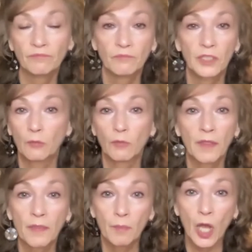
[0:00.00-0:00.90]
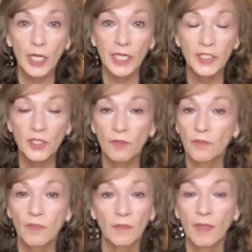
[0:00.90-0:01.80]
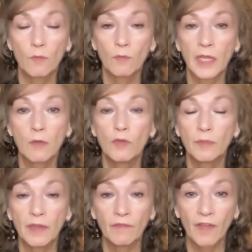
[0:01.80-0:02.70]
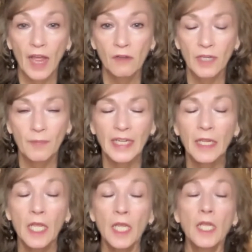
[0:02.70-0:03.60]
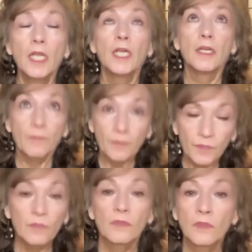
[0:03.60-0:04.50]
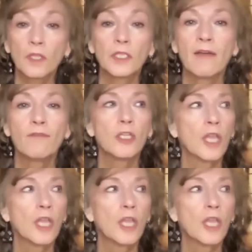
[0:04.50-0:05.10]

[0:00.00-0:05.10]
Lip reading: get rid of the body so that he wouldn't be found. I mean, the level